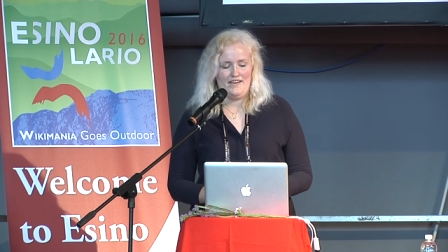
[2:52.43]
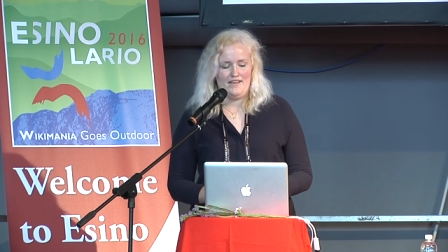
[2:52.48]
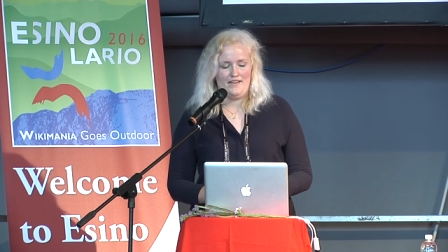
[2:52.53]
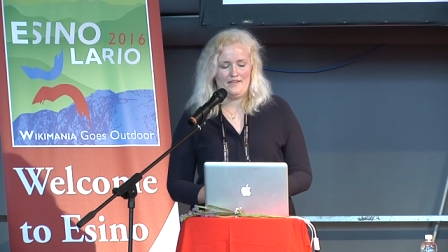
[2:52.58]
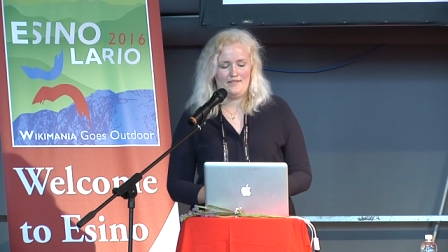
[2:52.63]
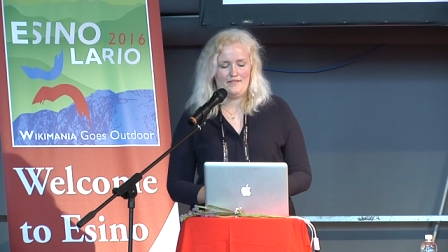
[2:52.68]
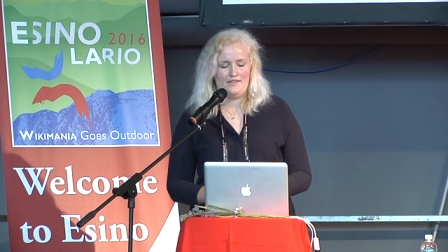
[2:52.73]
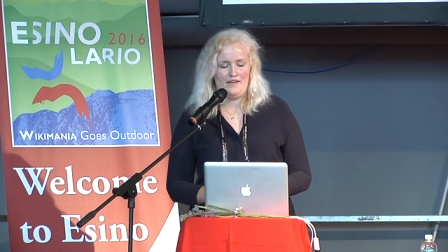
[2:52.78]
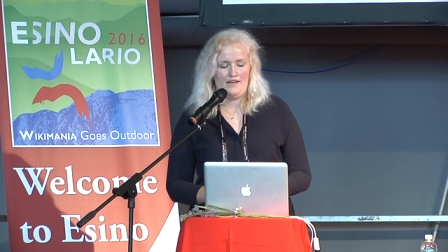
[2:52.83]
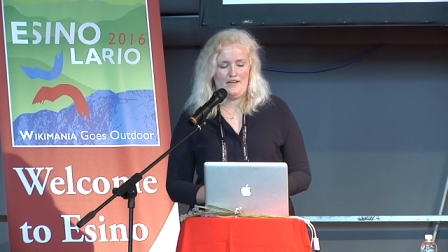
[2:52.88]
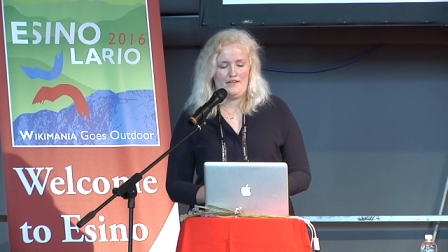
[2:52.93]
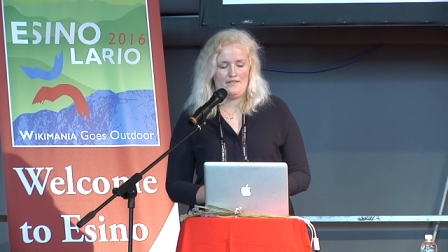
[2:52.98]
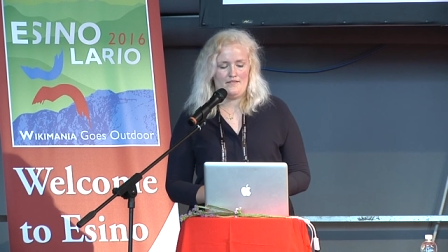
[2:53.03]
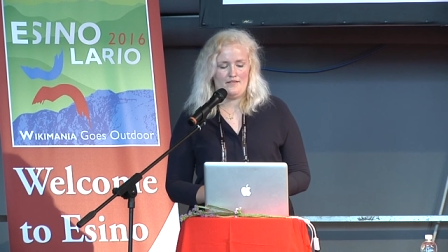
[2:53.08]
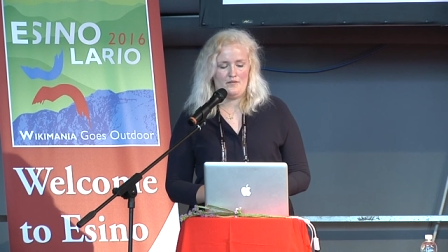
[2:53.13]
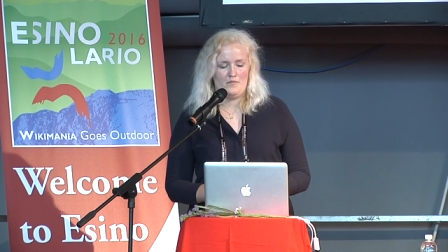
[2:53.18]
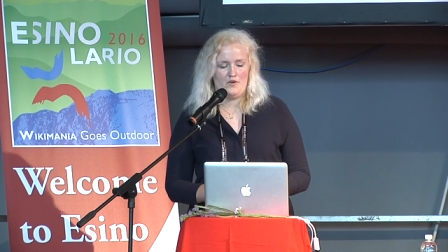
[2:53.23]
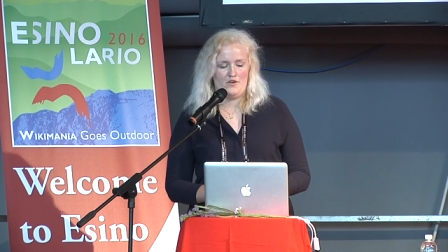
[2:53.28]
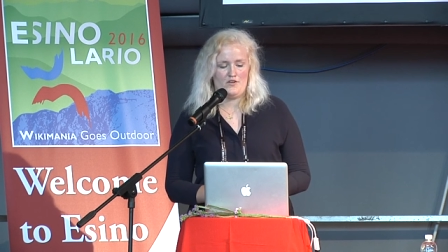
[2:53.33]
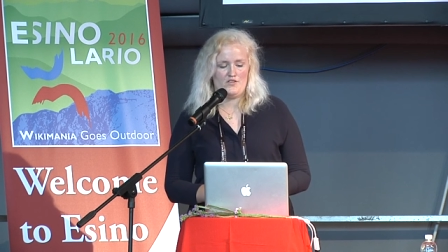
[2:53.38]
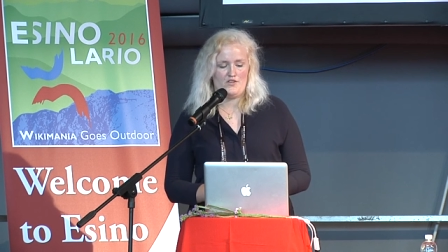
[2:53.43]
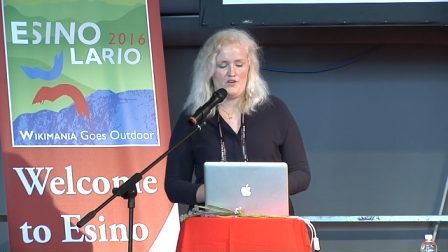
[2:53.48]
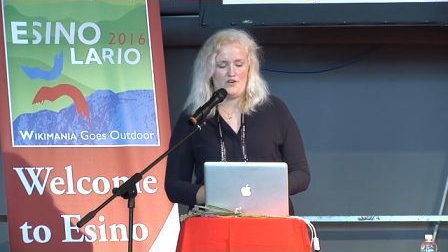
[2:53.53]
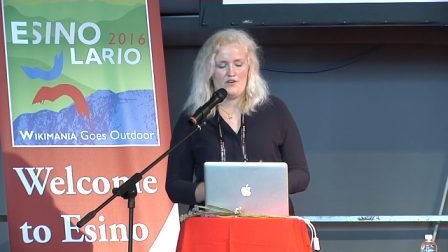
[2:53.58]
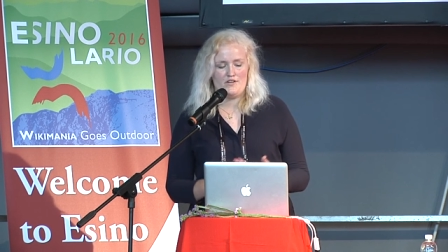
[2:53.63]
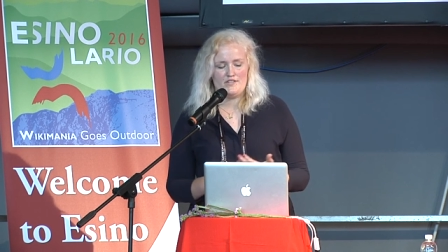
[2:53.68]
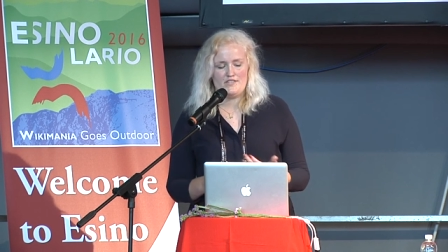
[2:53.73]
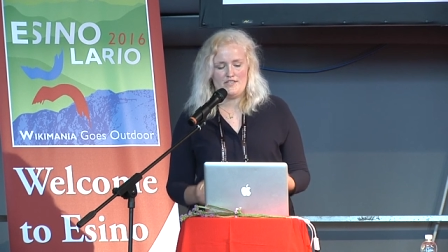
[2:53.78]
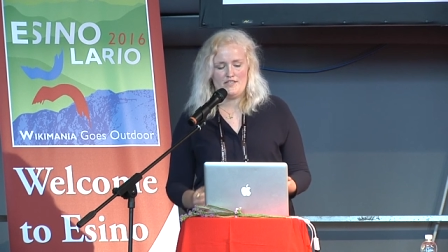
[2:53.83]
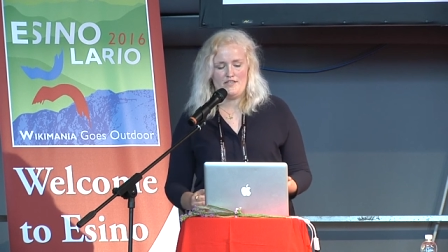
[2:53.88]
is that the
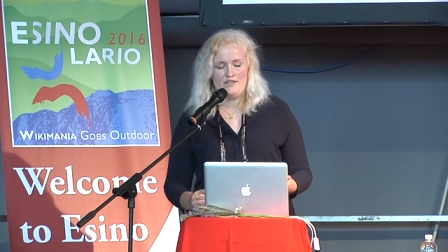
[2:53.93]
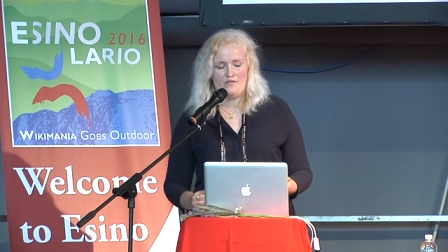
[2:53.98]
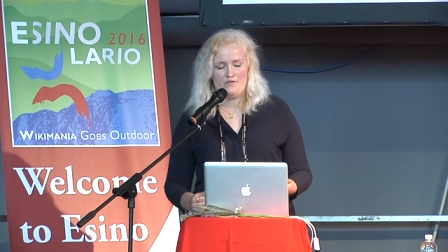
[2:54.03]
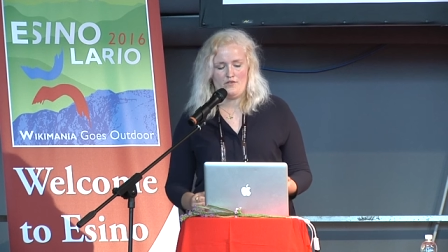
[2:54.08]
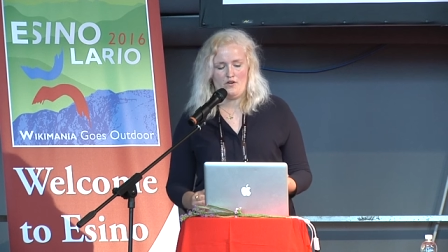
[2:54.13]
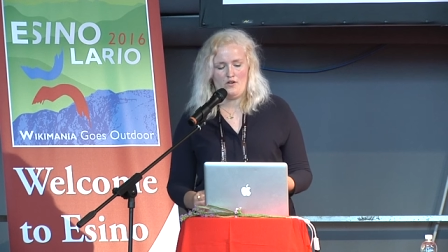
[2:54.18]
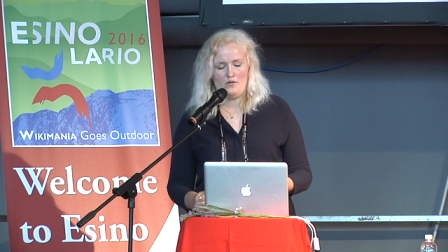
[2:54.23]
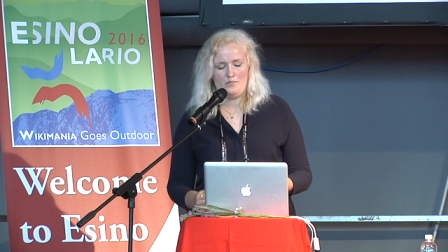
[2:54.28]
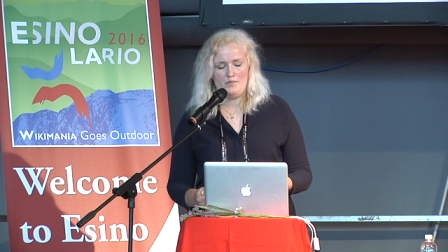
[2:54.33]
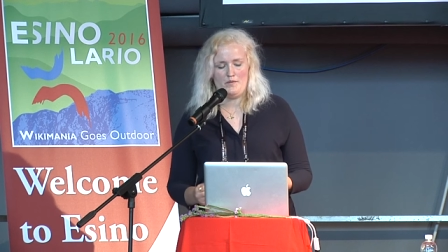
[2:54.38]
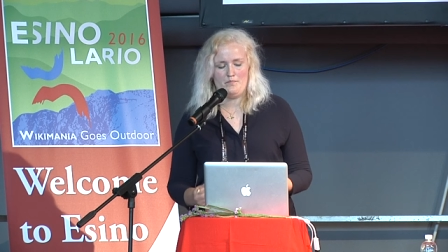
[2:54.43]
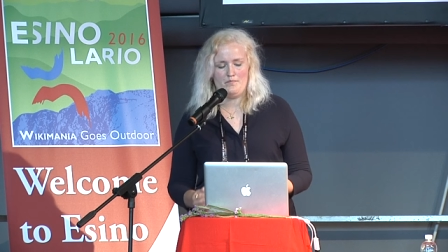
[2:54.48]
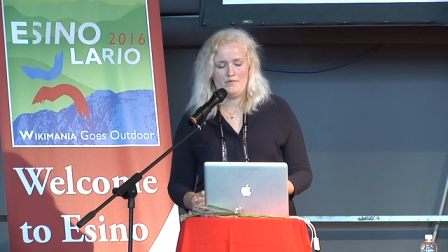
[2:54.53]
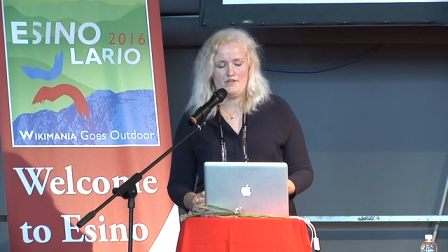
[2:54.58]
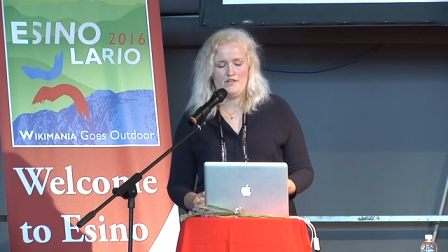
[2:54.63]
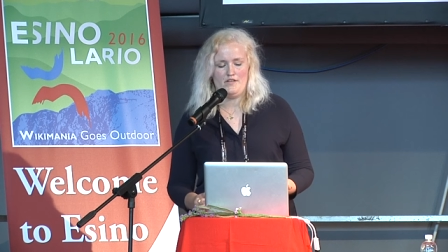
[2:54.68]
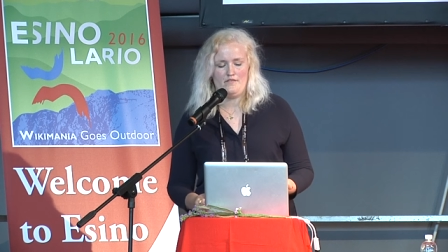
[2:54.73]
majority of all people